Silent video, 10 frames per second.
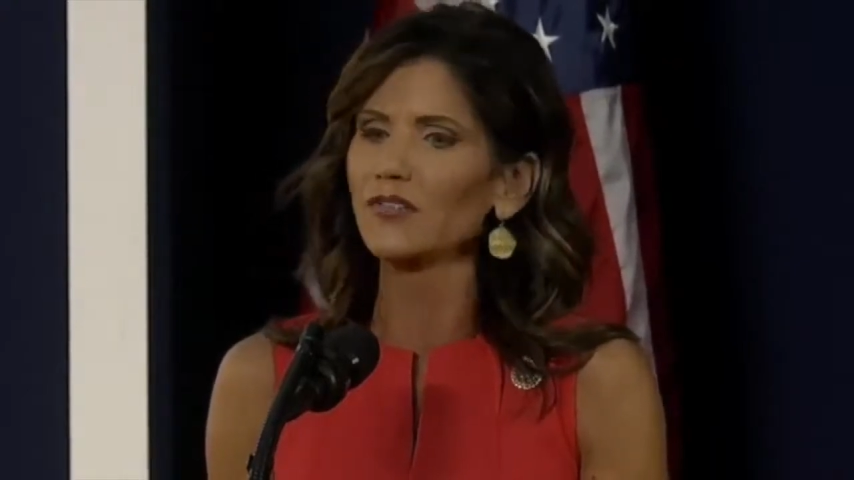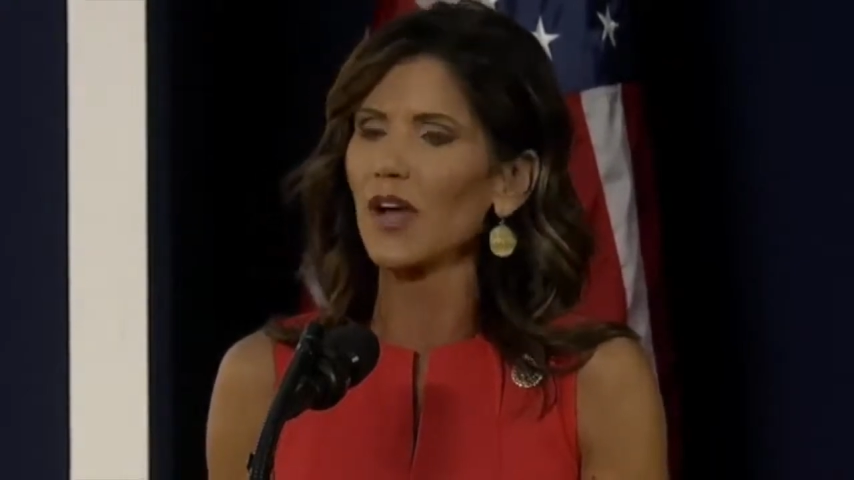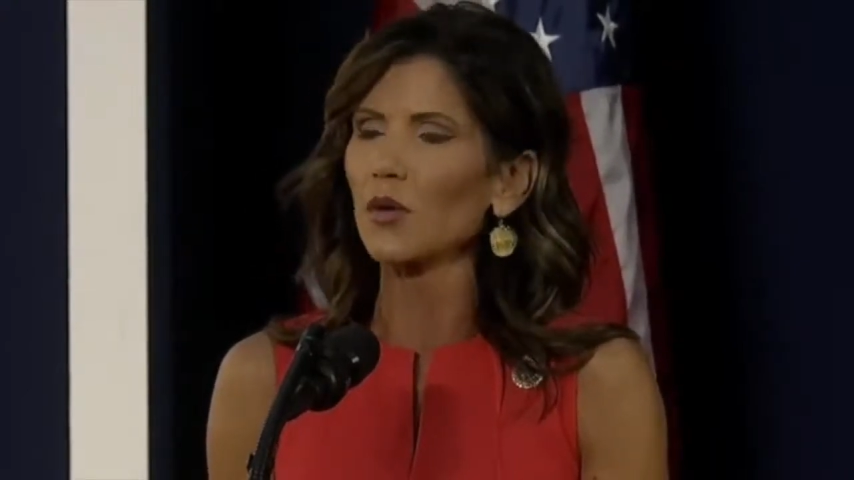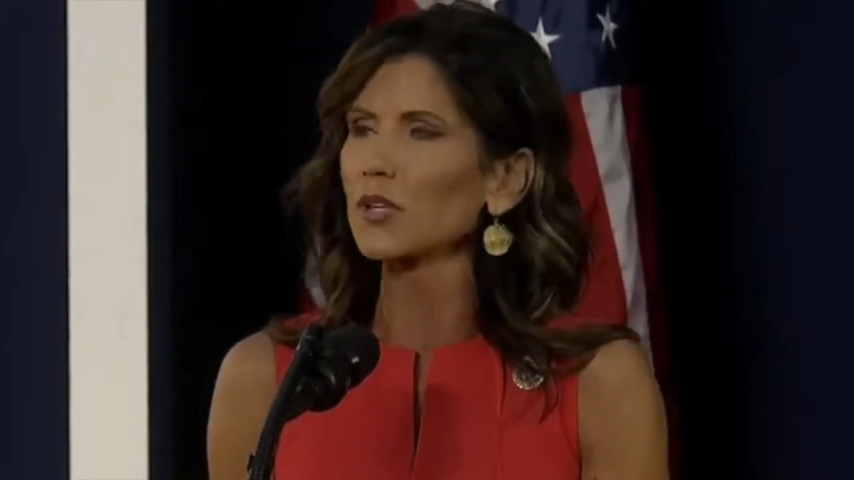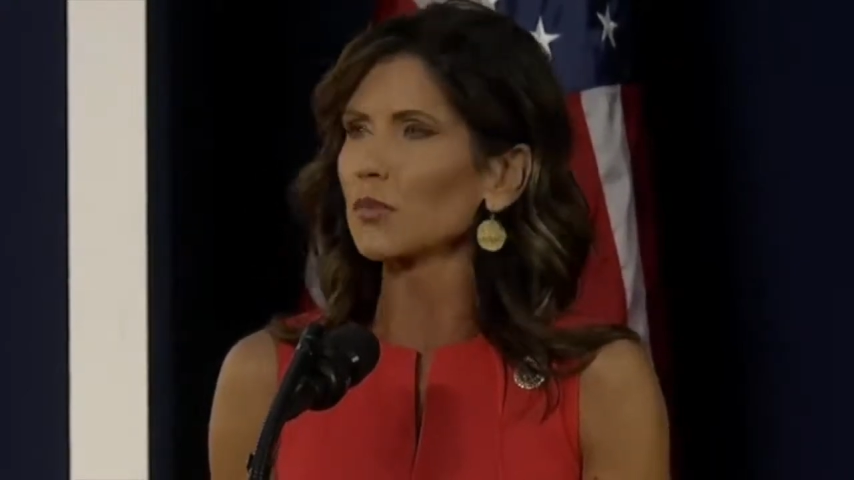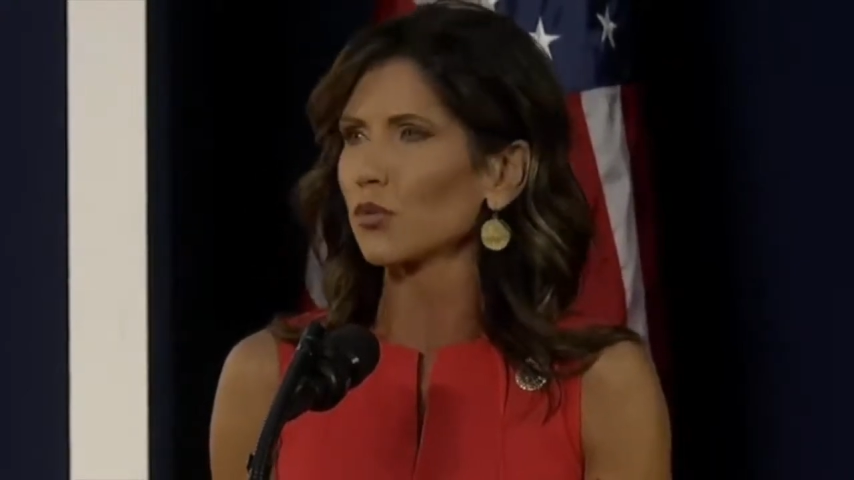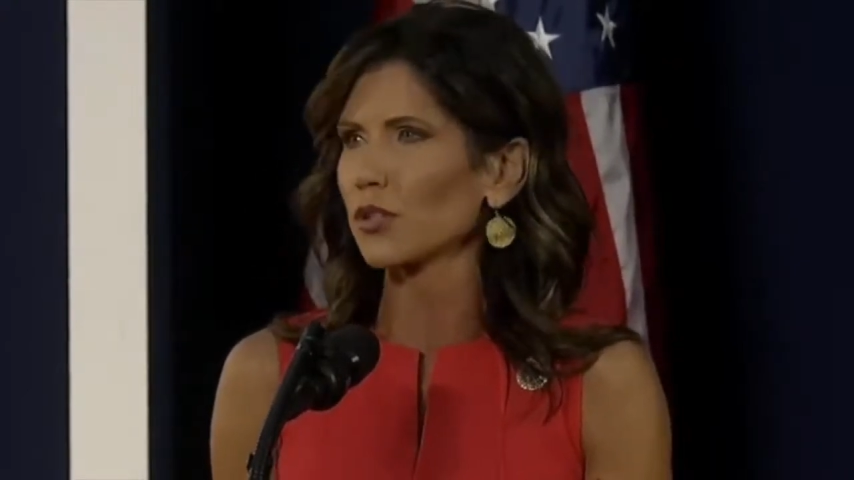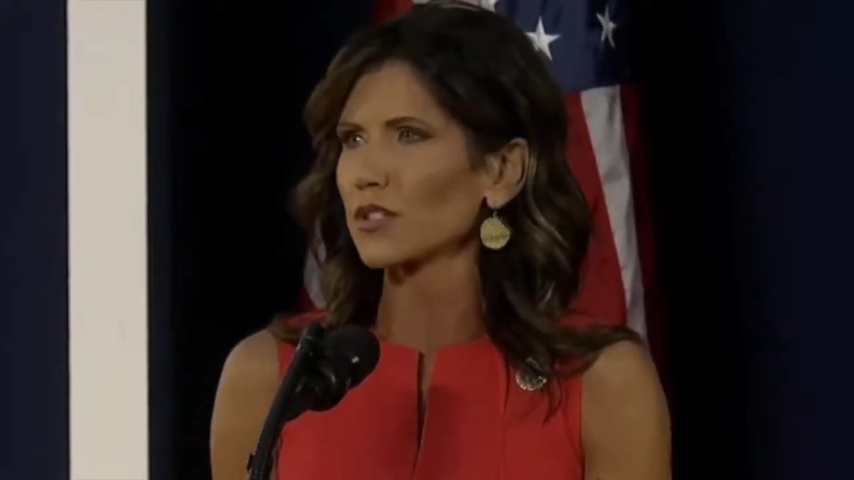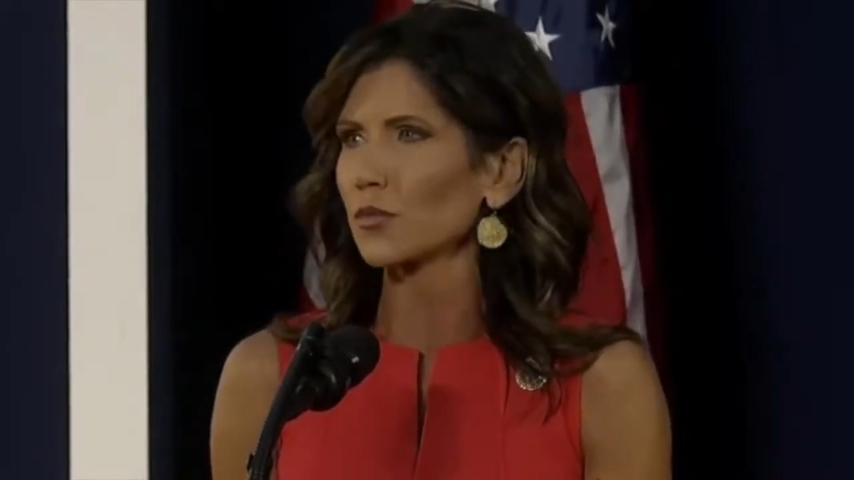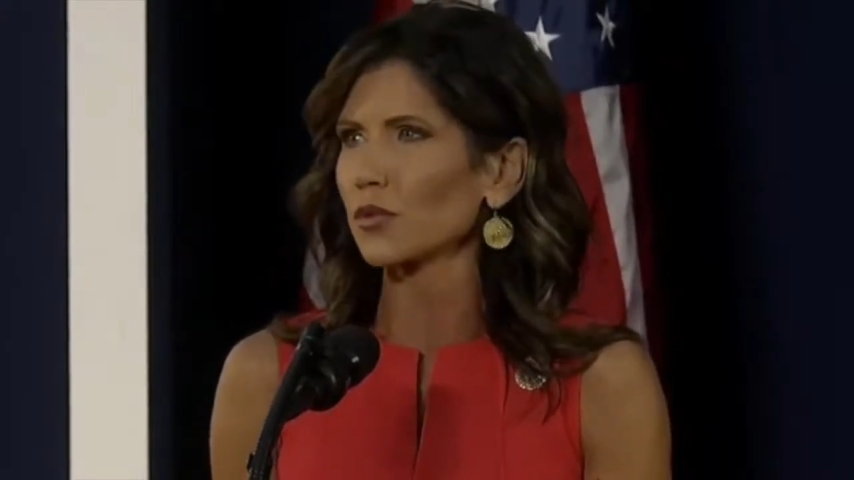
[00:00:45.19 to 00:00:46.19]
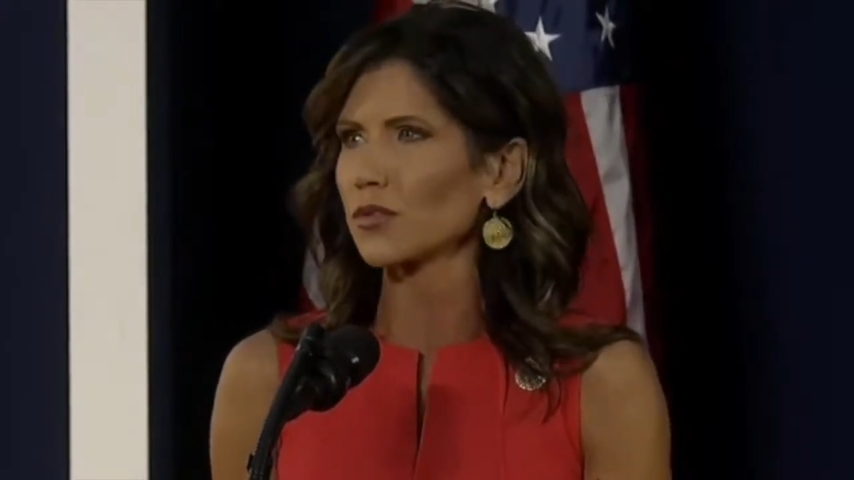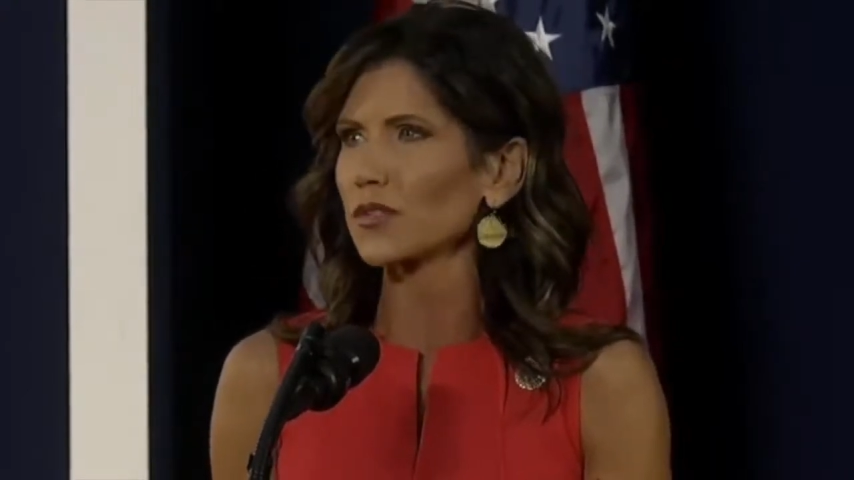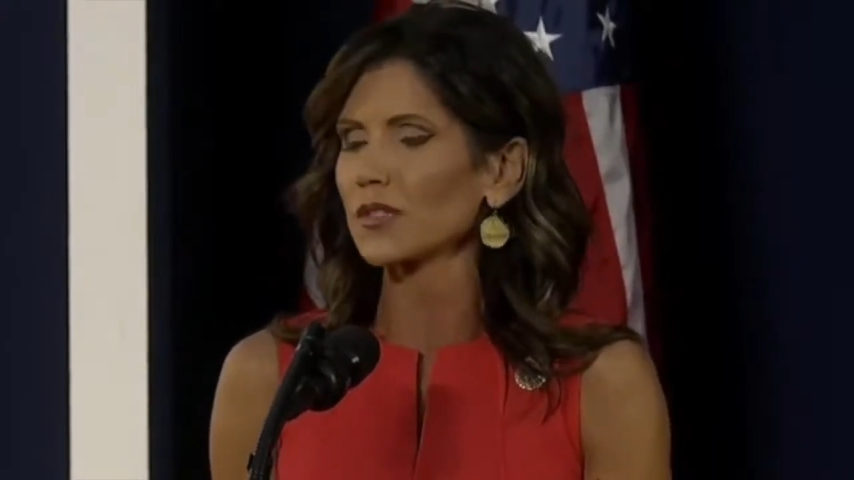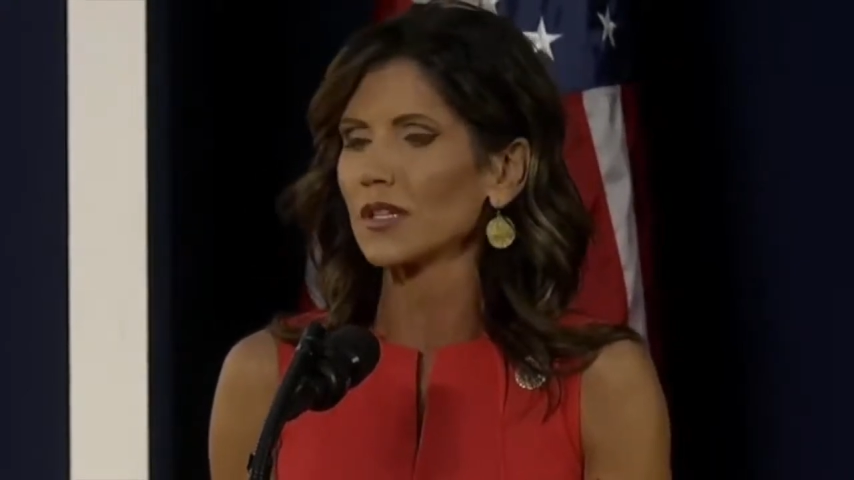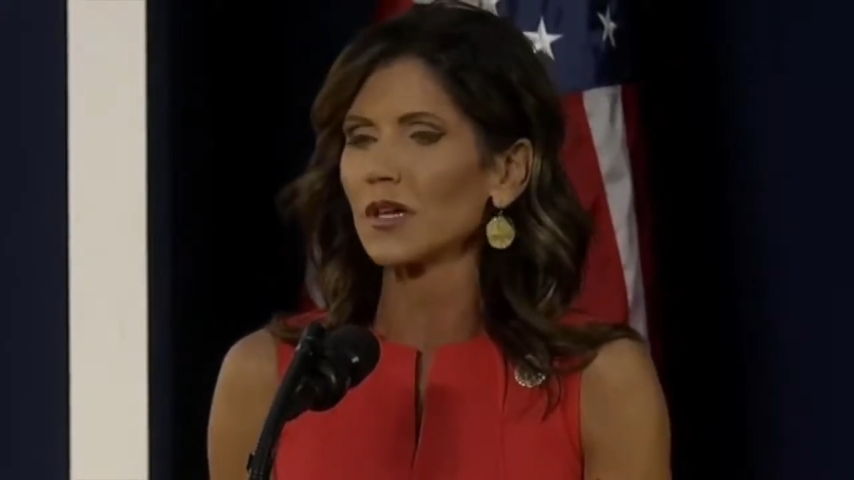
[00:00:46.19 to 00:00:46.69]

founding principles